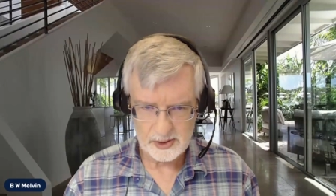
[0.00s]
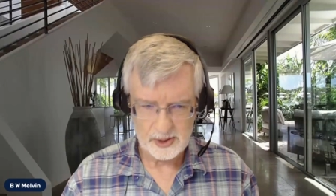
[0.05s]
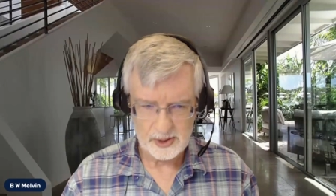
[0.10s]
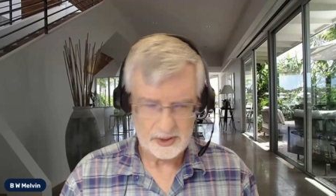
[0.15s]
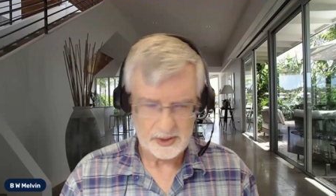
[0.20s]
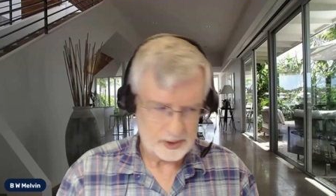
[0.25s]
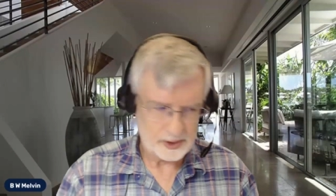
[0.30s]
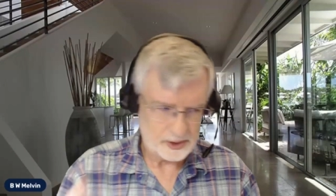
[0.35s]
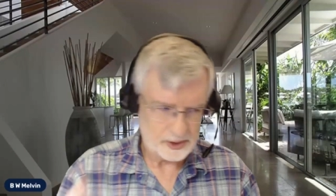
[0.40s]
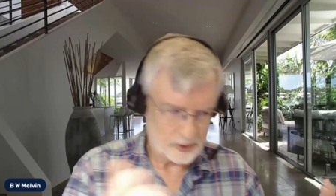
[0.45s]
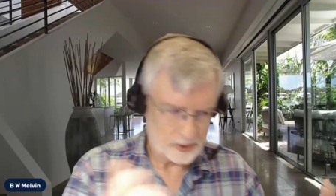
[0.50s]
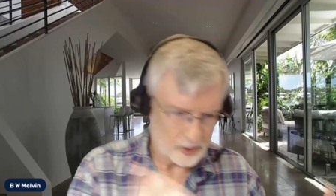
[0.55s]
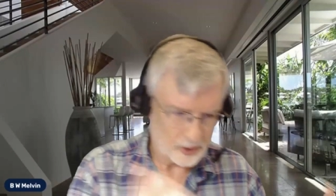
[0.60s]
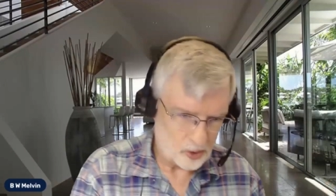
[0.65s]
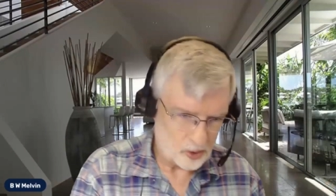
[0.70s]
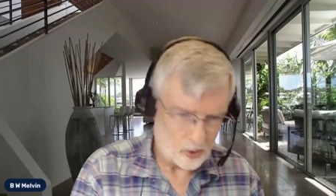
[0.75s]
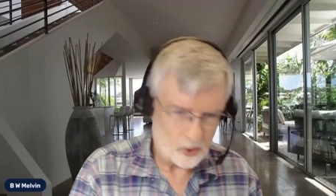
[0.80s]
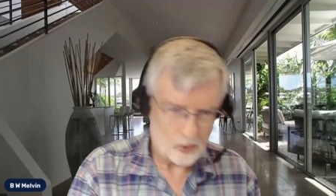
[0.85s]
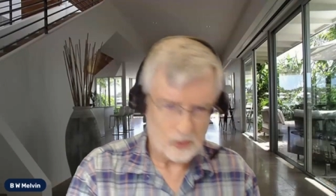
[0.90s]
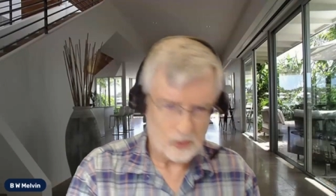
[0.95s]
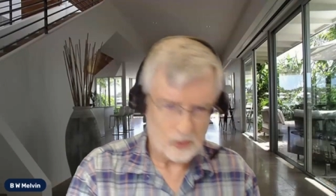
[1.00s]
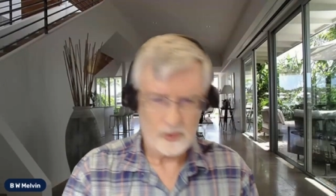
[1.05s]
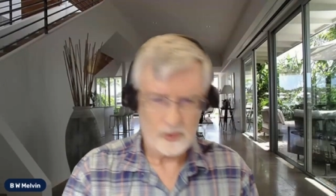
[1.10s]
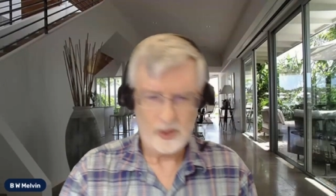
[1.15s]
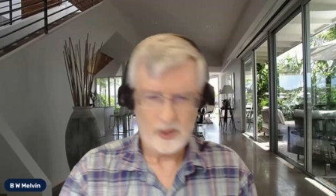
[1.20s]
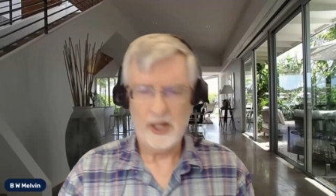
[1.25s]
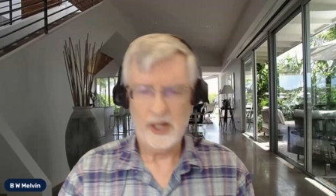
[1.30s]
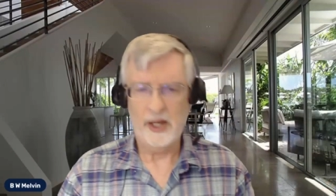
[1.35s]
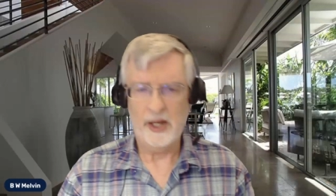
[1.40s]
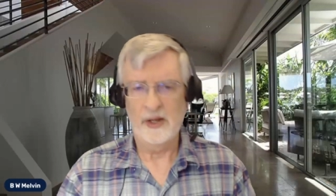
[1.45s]
This is the whole
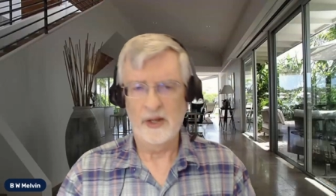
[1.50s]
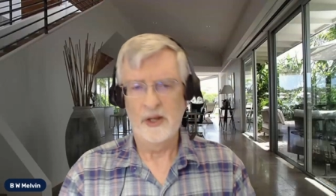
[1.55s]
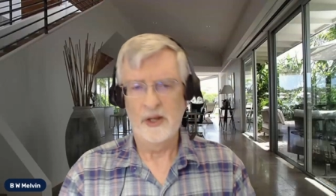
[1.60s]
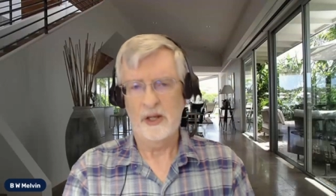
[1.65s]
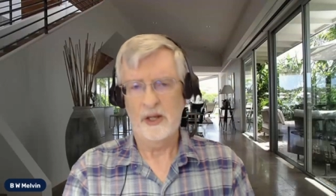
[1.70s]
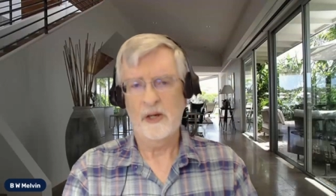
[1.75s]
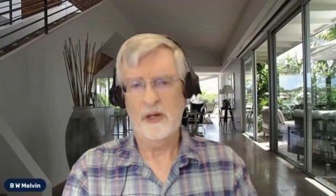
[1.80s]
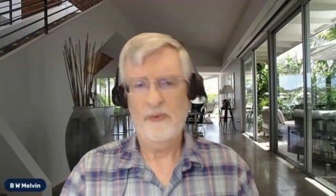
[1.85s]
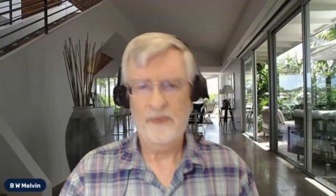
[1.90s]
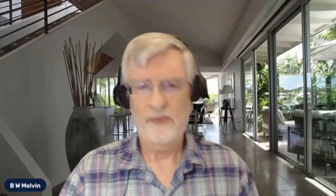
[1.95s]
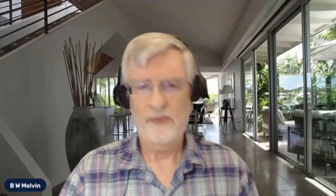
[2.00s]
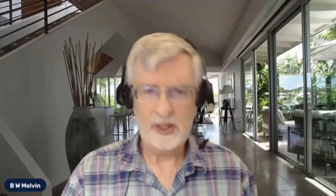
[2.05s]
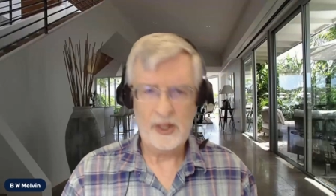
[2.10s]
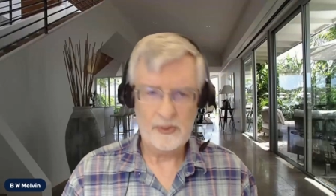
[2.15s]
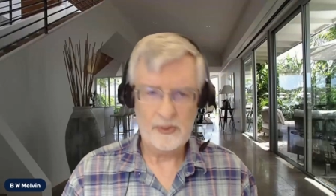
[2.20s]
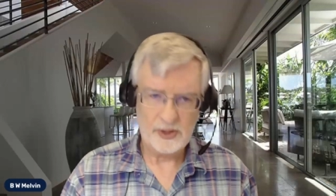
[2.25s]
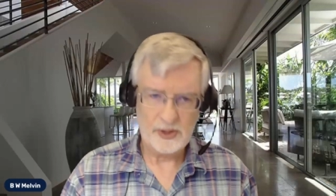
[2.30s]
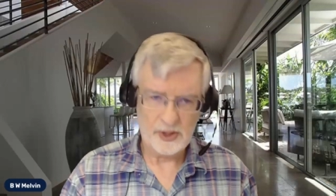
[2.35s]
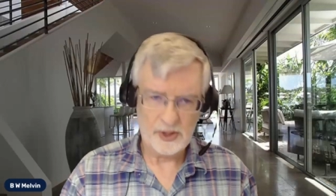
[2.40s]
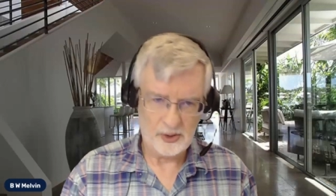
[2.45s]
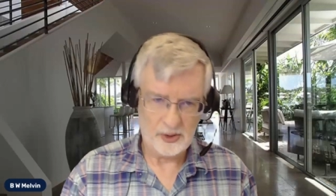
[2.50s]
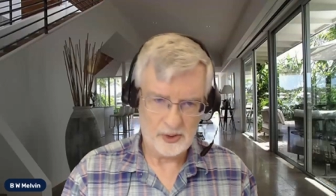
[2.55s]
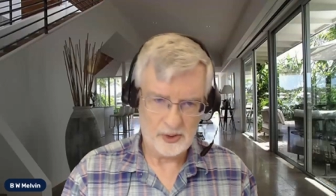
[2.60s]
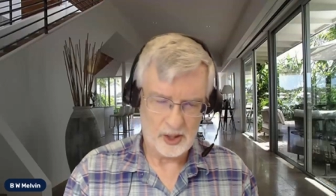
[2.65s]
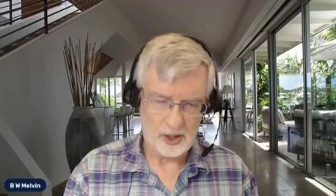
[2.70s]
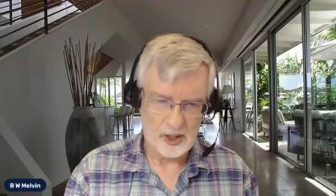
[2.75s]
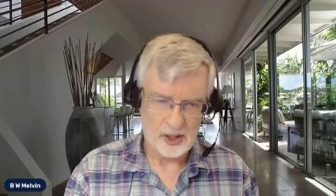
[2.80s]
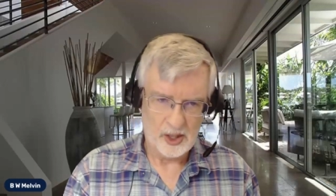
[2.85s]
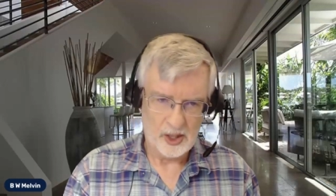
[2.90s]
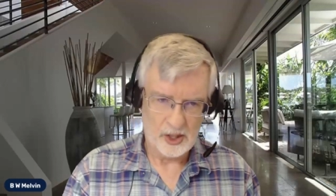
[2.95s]
thing. Your feet was
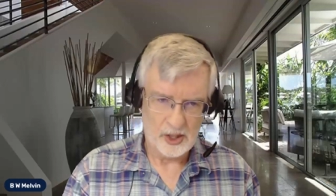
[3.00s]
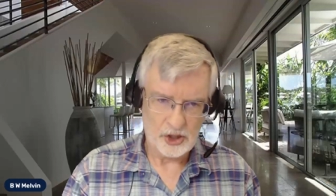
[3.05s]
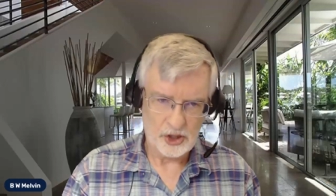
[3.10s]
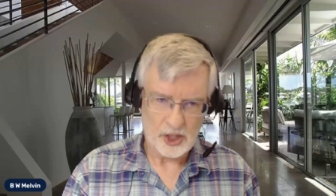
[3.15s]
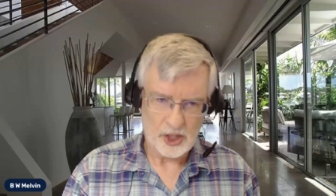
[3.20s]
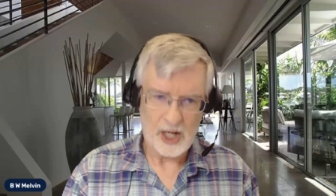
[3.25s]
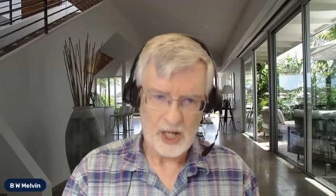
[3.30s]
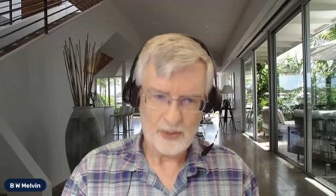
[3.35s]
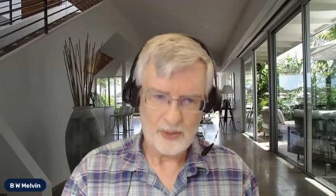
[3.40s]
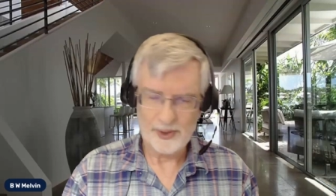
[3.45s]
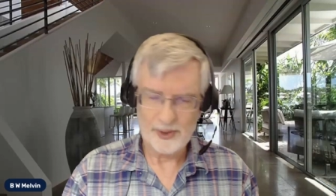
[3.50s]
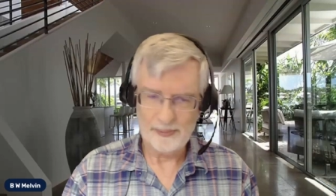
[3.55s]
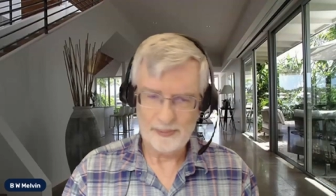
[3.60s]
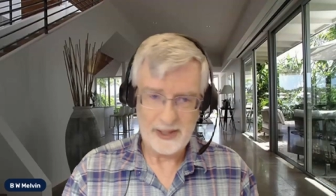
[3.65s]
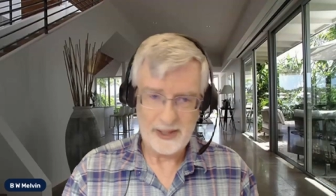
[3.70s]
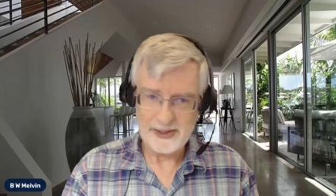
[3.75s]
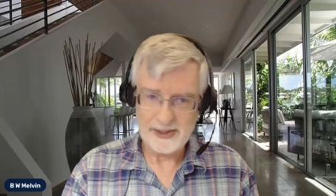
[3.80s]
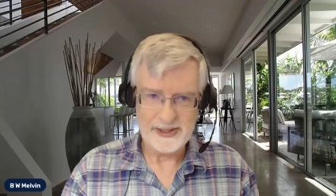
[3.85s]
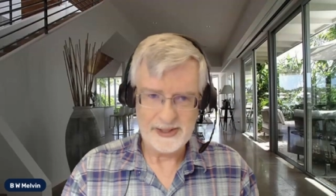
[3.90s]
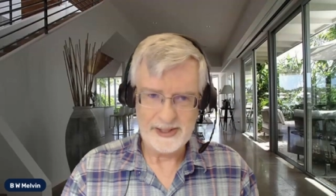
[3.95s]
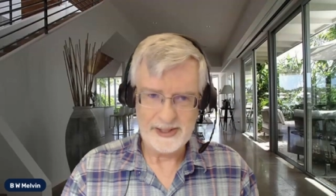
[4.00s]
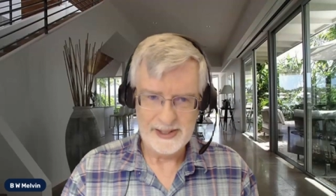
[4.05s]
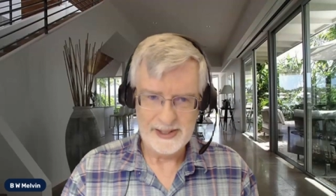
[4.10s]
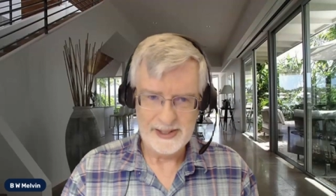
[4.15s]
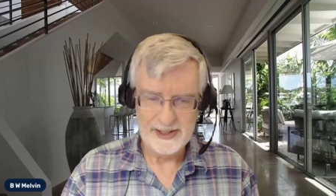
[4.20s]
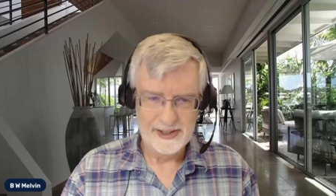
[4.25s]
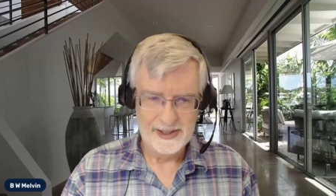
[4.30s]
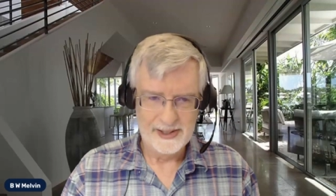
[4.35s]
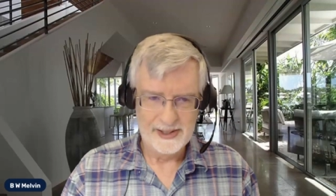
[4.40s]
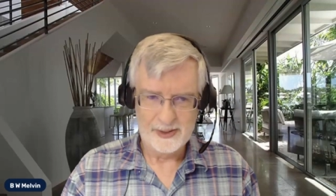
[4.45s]
shod with basically
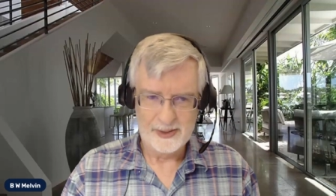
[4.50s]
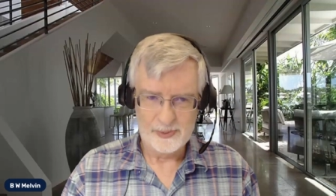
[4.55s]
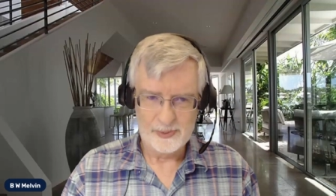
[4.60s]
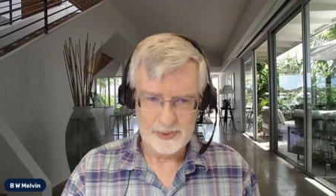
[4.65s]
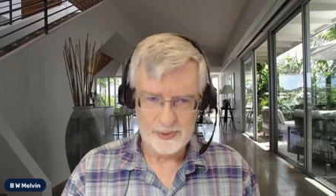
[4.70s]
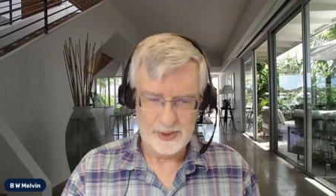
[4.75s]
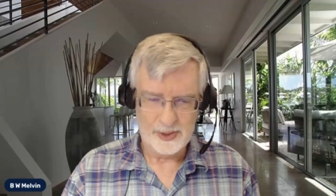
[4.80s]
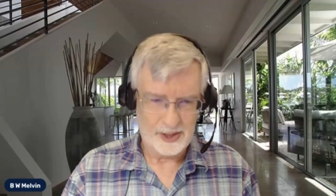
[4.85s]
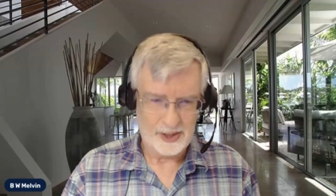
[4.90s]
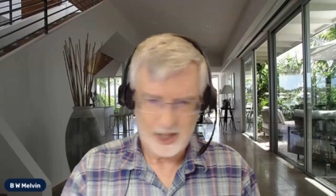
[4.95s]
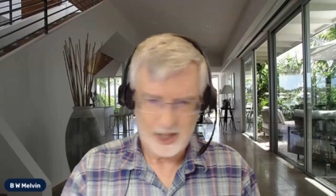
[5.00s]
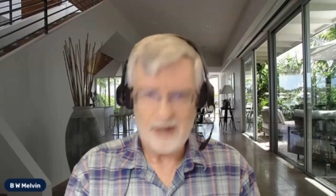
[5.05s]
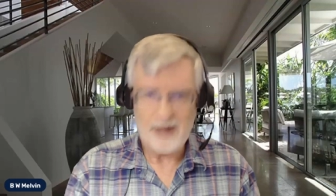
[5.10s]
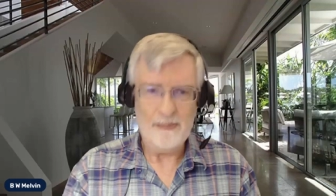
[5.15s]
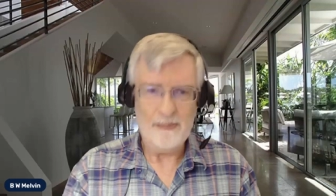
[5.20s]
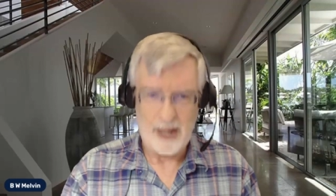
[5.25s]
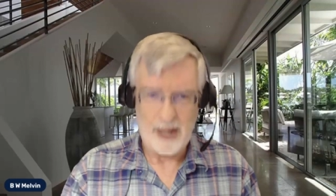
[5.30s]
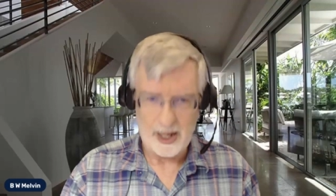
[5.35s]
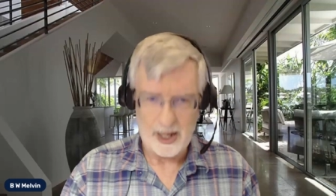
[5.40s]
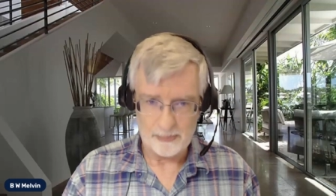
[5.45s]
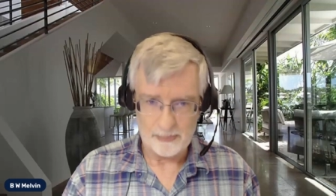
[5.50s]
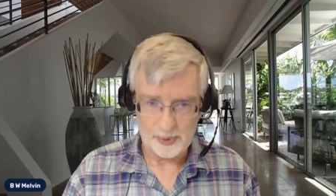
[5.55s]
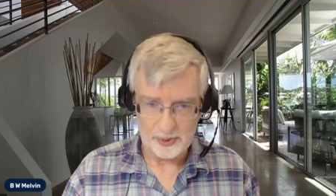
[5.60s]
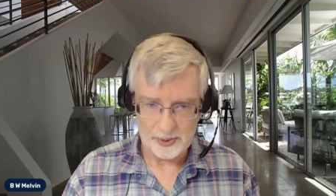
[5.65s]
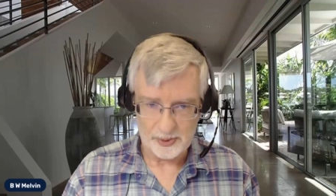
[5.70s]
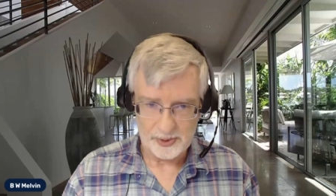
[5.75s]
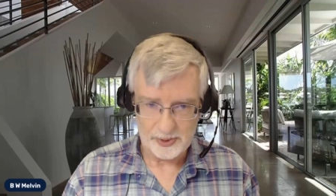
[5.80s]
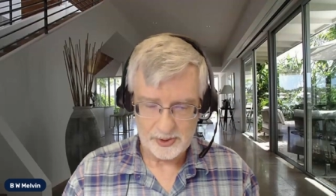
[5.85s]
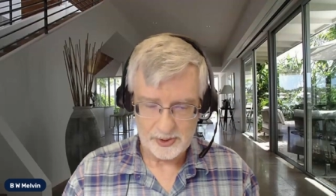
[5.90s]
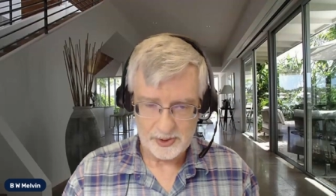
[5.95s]
combat
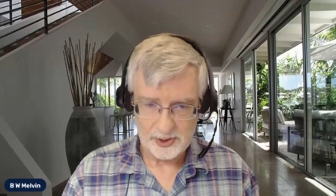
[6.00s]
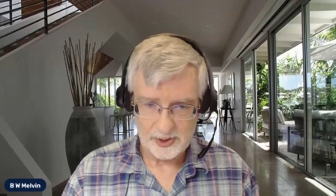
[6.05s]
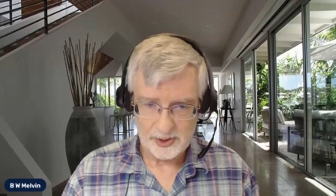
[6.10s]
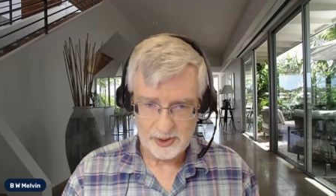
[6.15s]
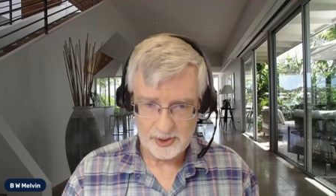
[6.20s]
boots.